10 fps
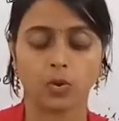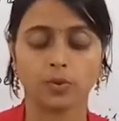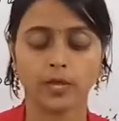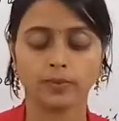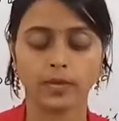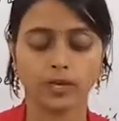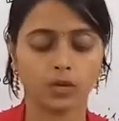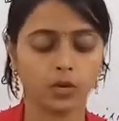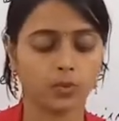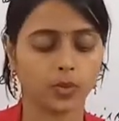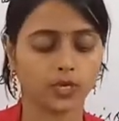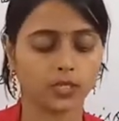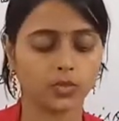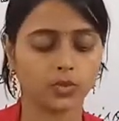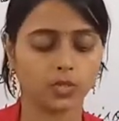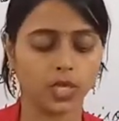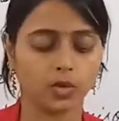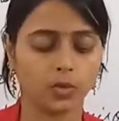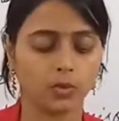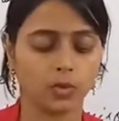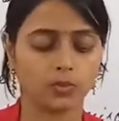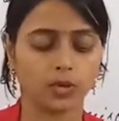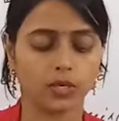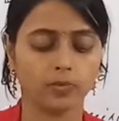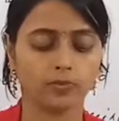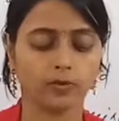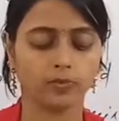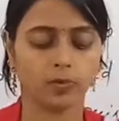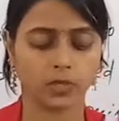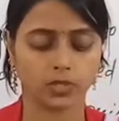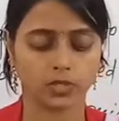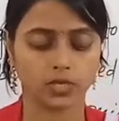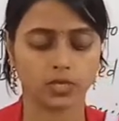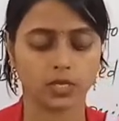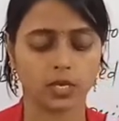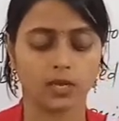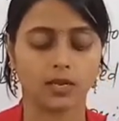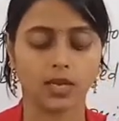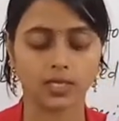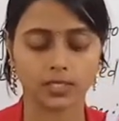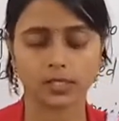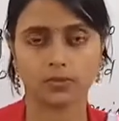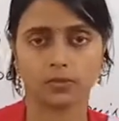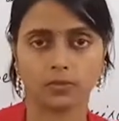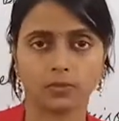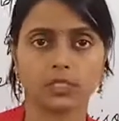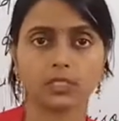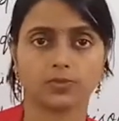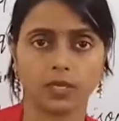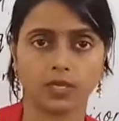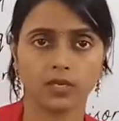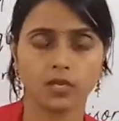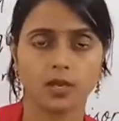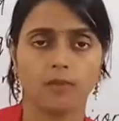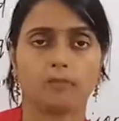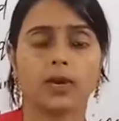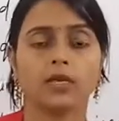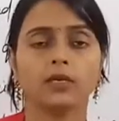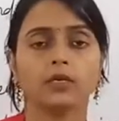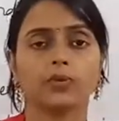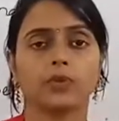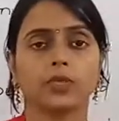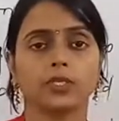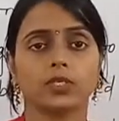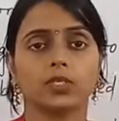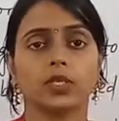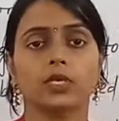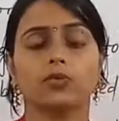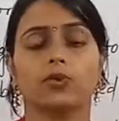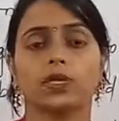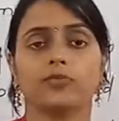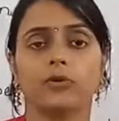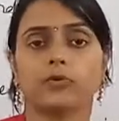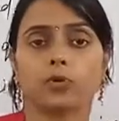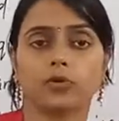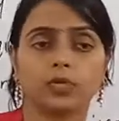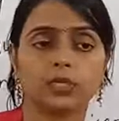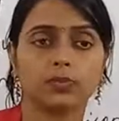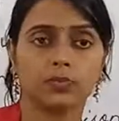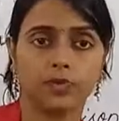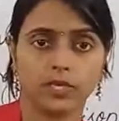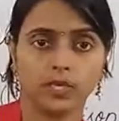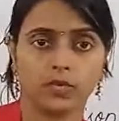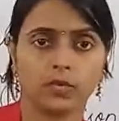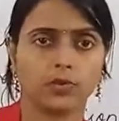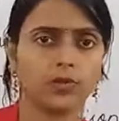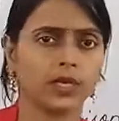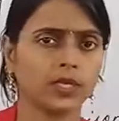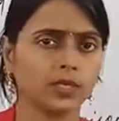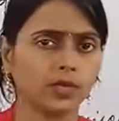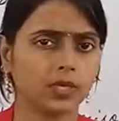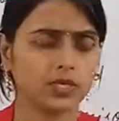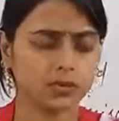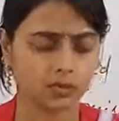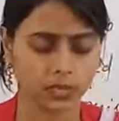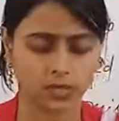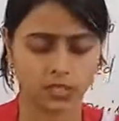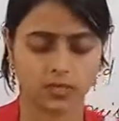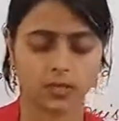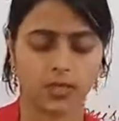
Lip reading: When my aunt wanted to take over one of her boarders last summer, means when my aunt wanted that one of her boarders will be here, why didn't you accept it?